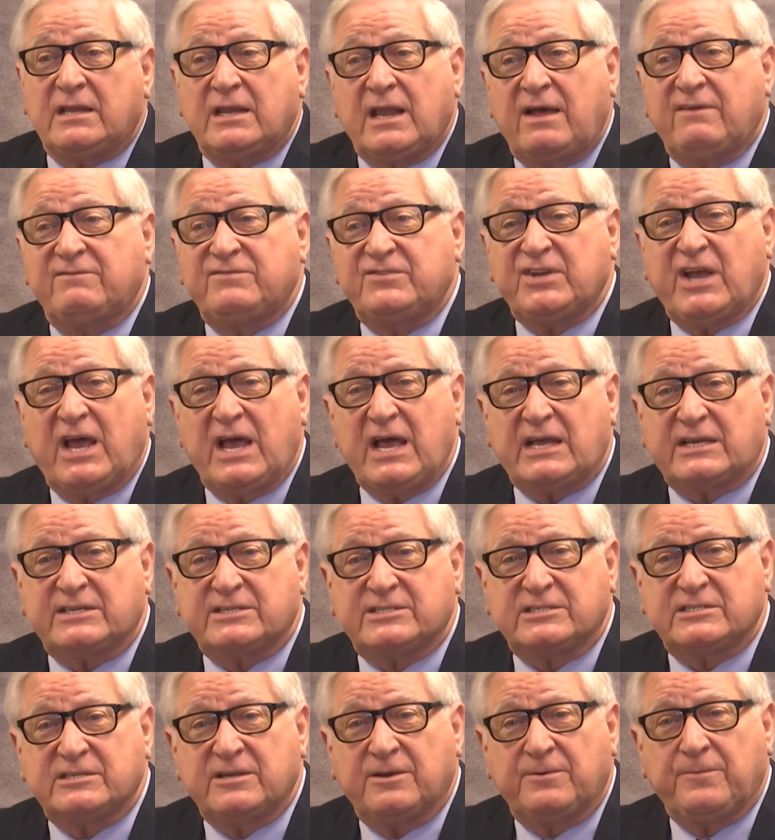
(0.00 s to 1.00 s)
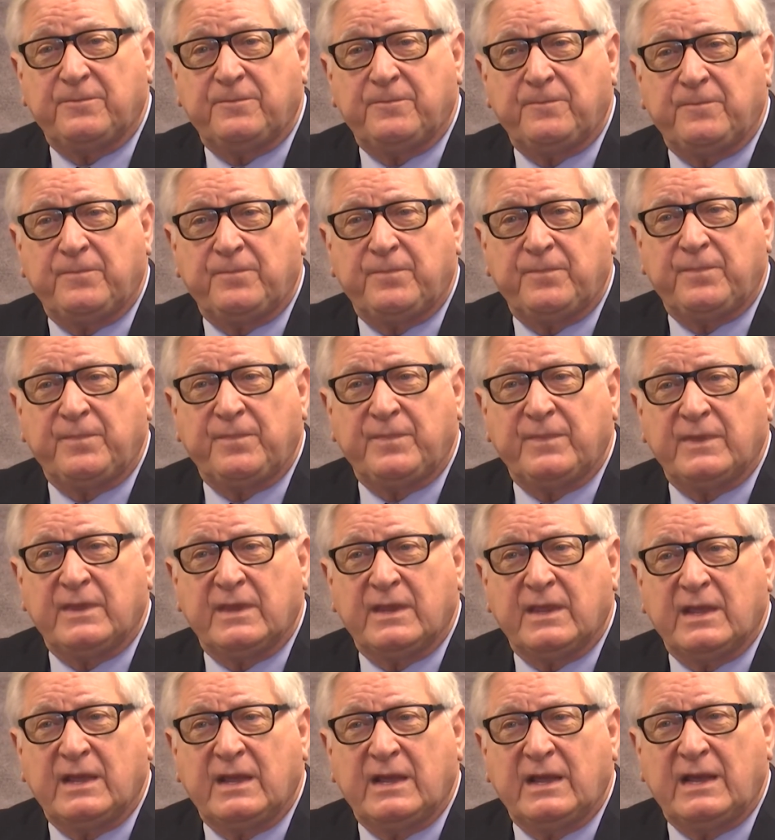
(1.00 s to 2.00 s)
loves us.
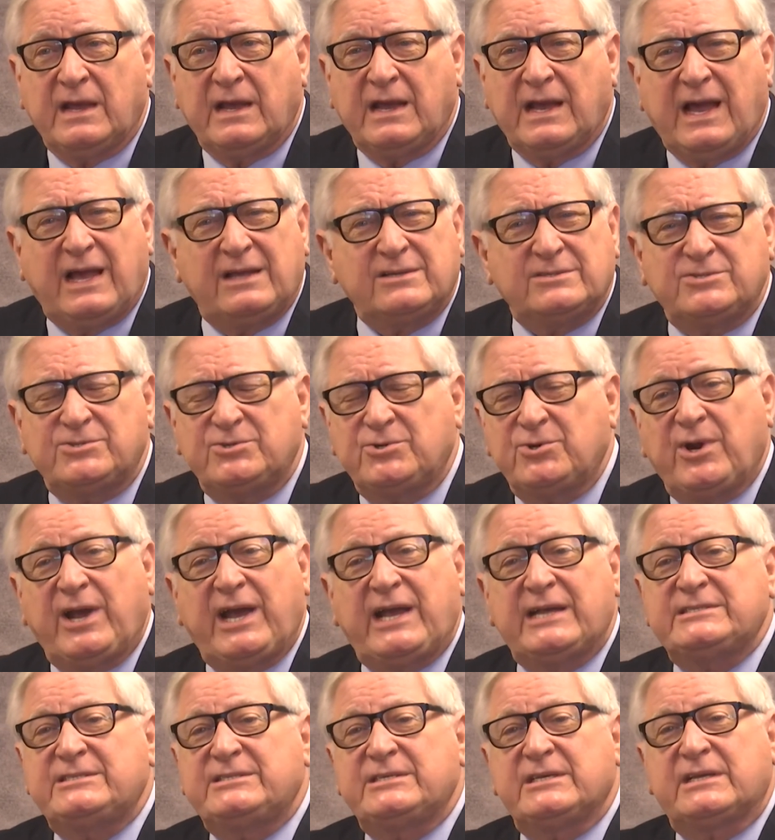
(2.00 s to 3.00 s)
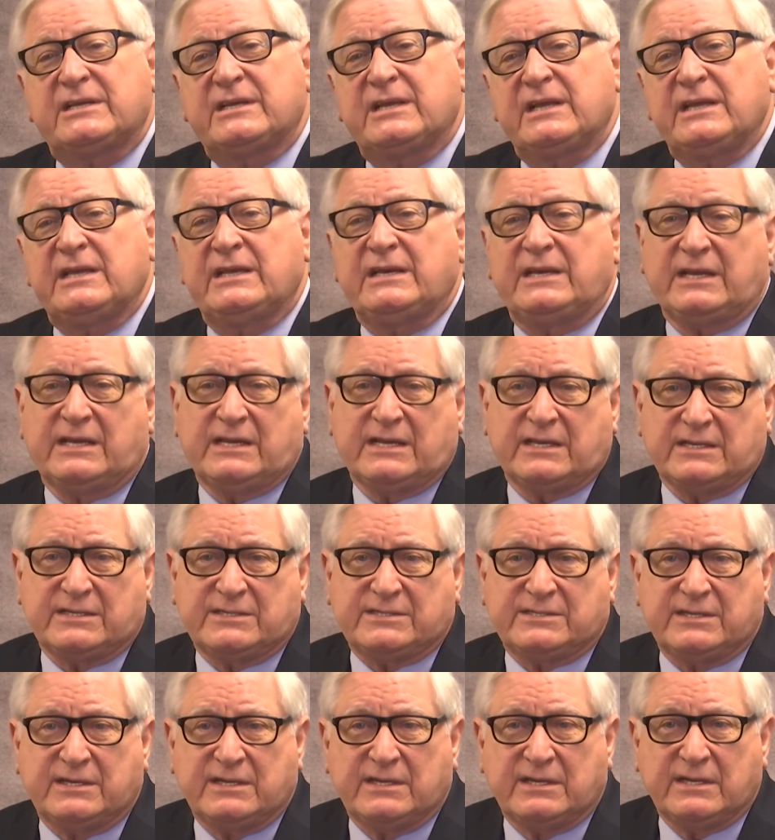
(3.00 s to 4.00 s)
How tragic it
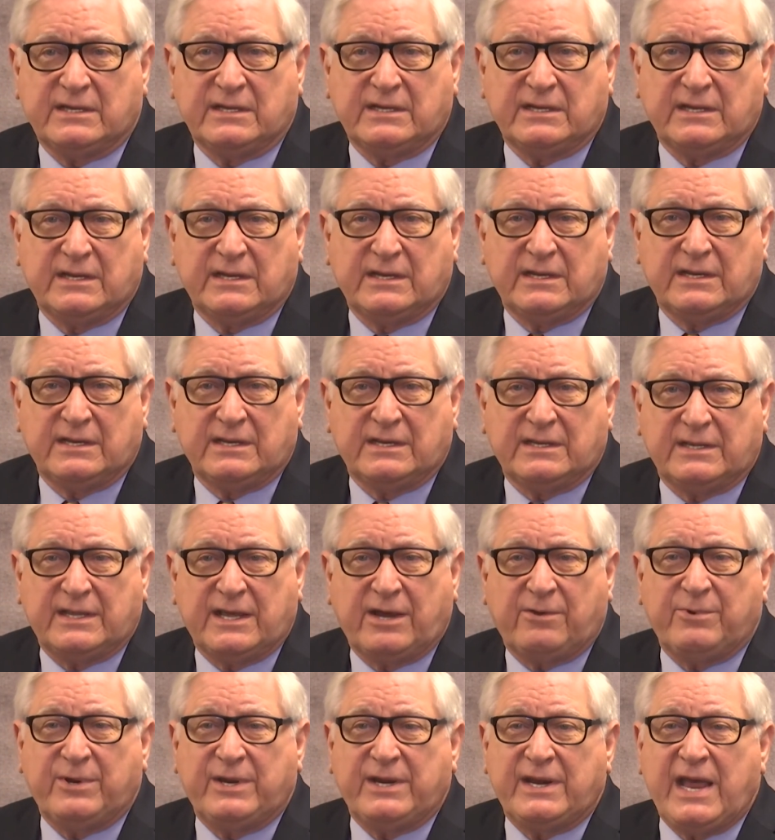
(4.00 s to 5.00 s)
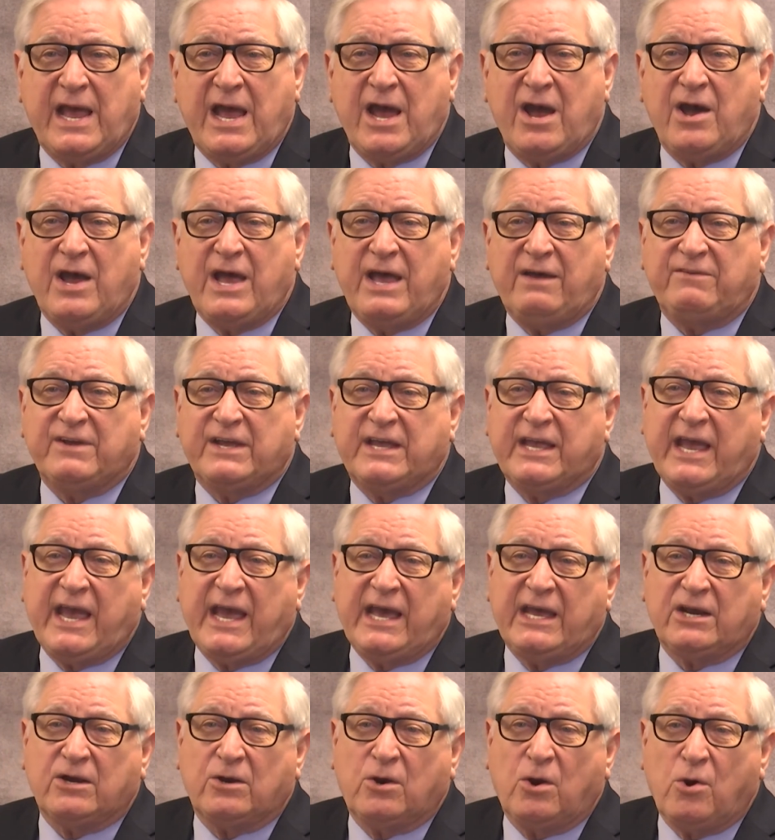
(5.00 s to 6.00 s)
is that we now have a
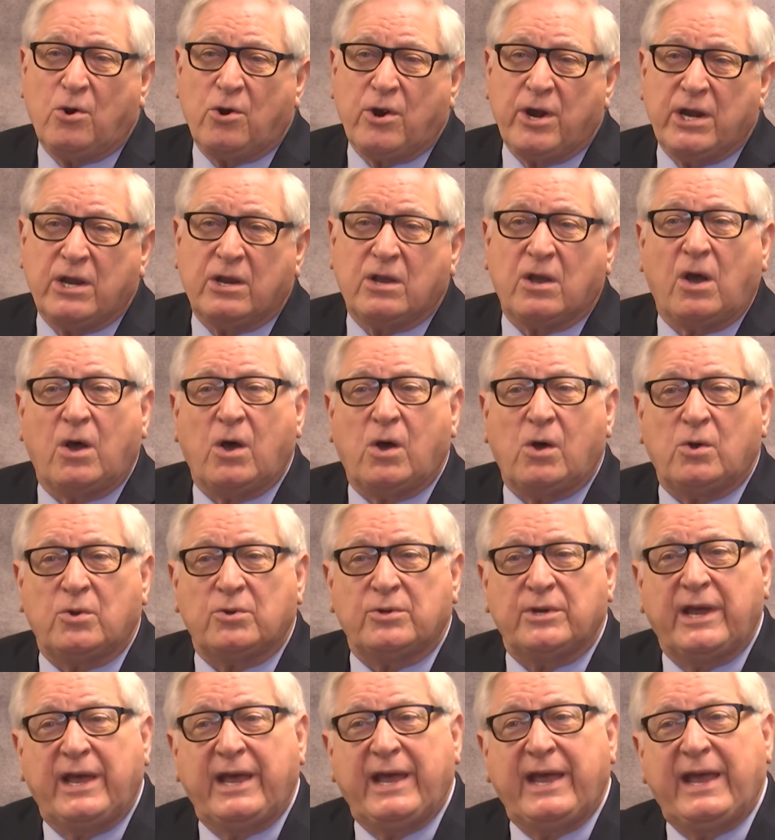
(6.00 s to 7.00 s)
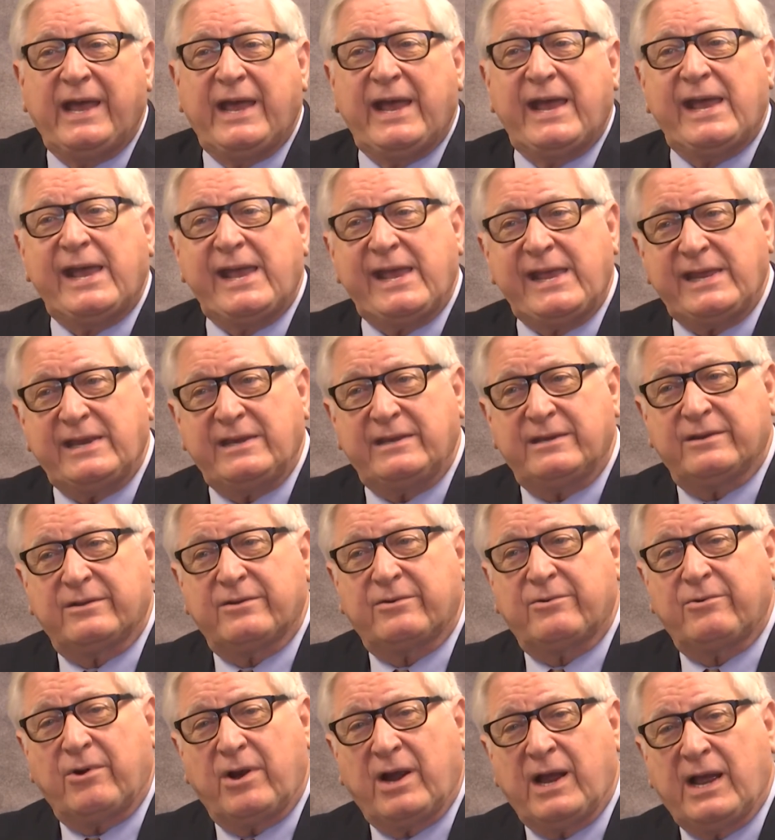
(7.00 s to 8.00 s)
category called hate
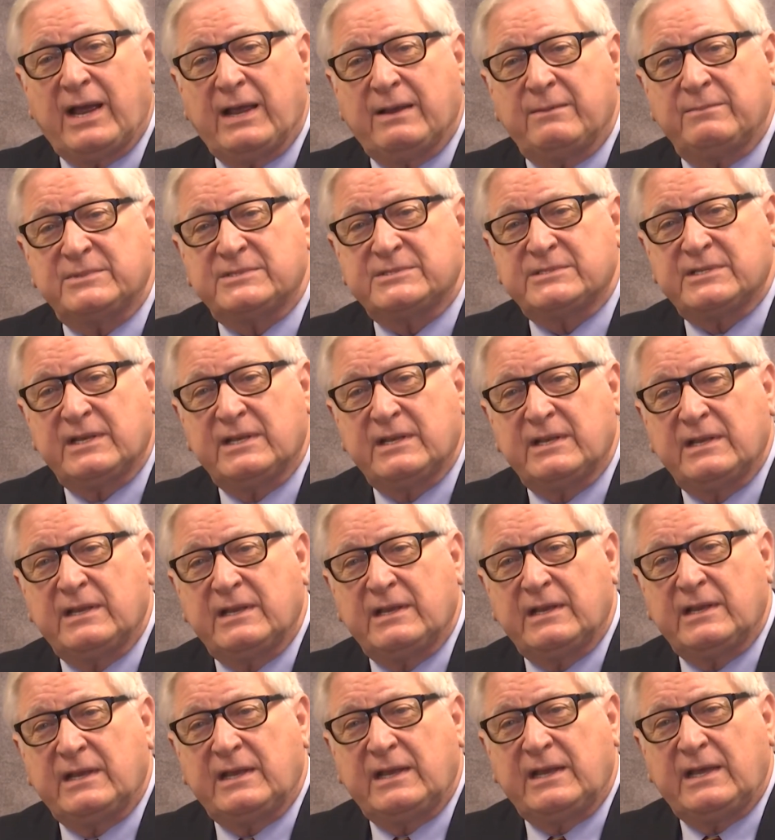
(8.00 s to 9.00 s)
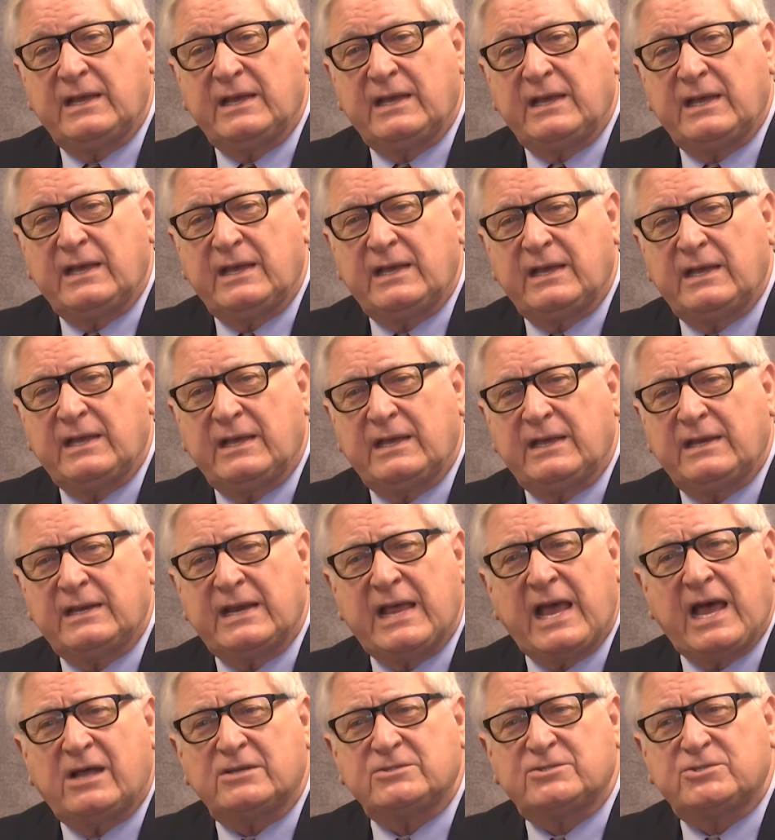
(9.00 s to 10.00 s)
crimes,
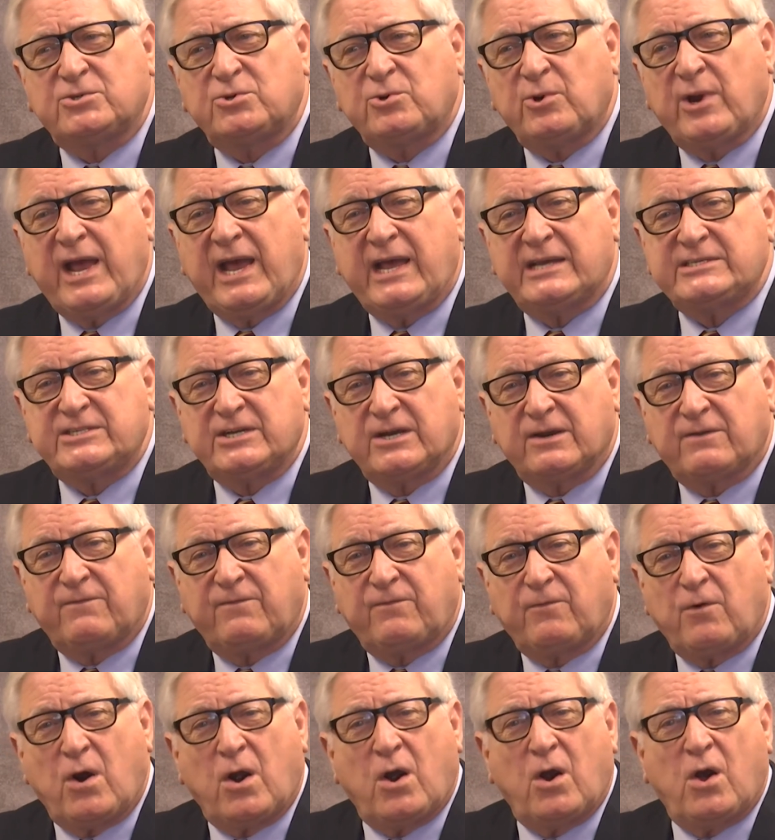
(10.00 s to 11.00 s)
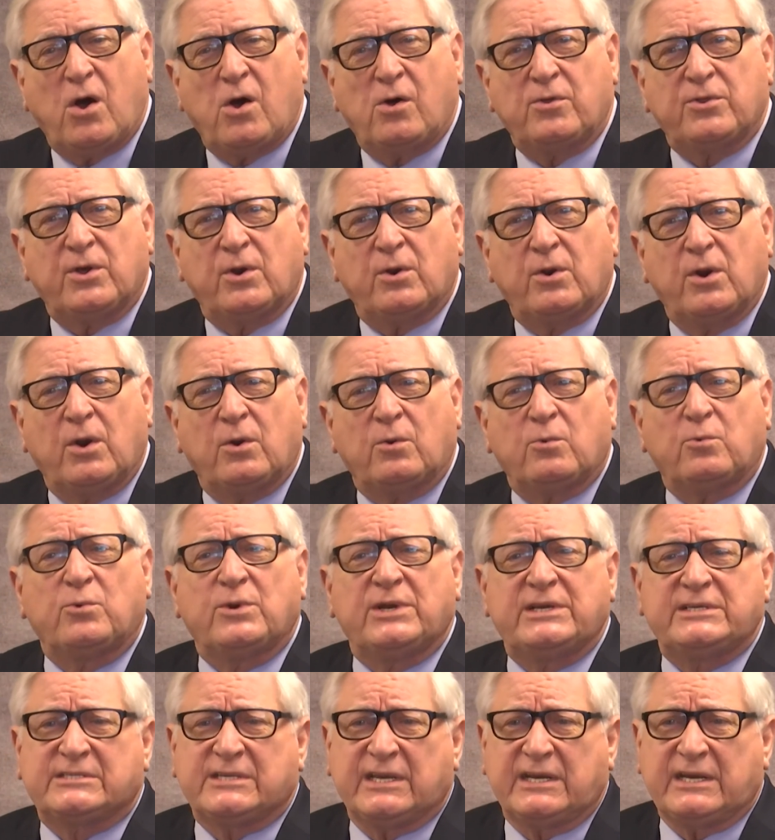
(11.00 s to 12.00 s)
and how tragic for all the
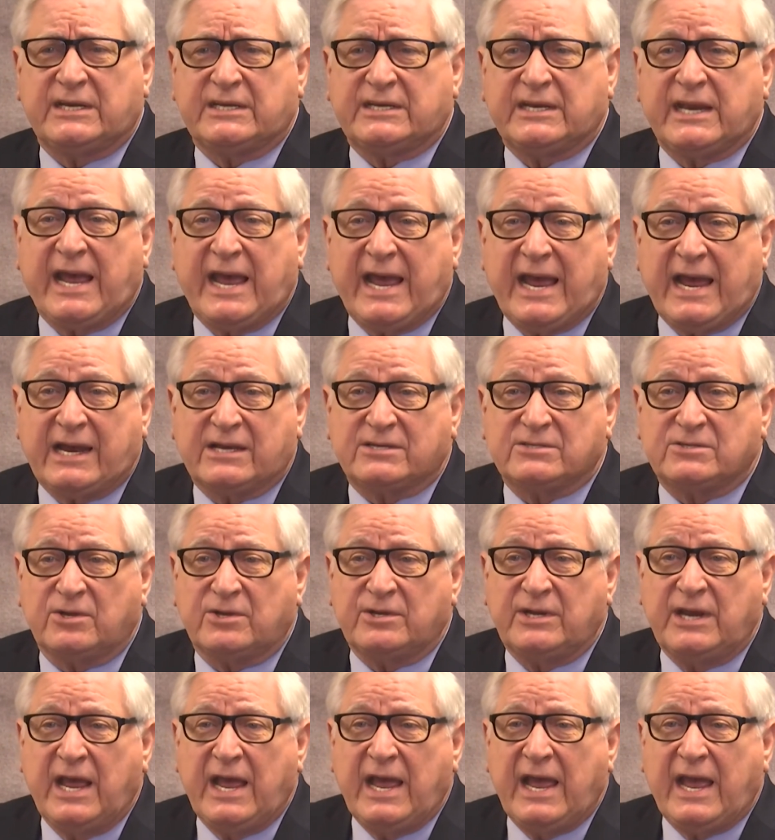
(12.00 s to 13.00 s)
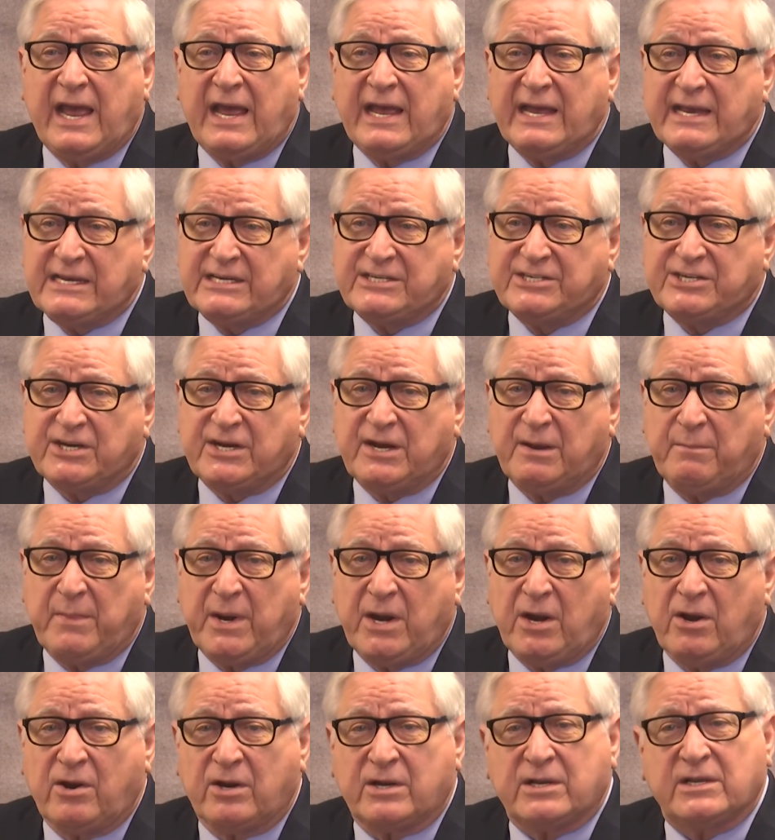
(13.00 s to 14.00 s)
recent attacks on Asian
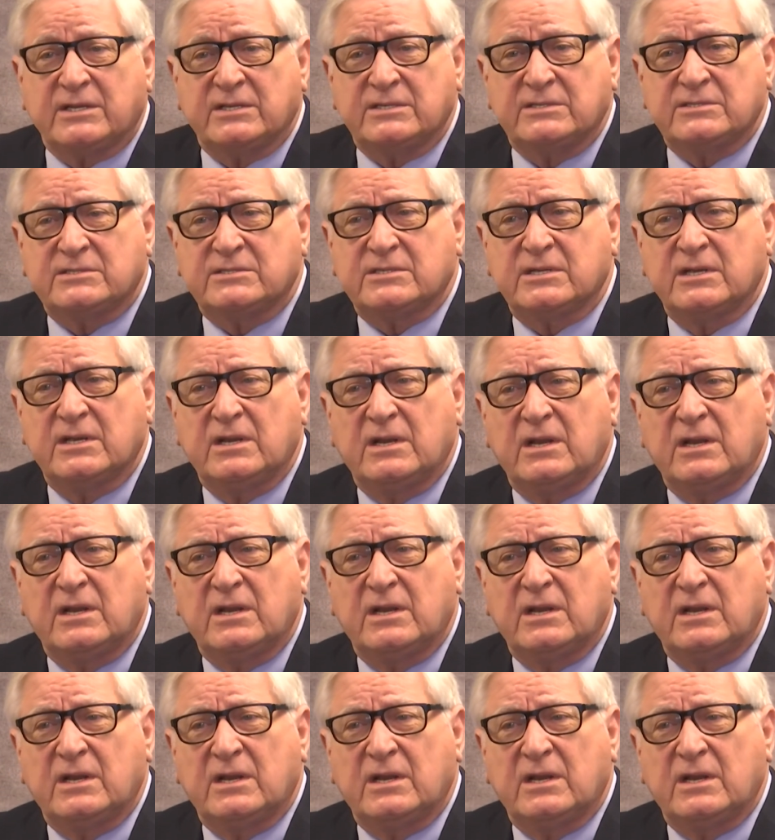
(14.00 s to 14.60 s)
Americans.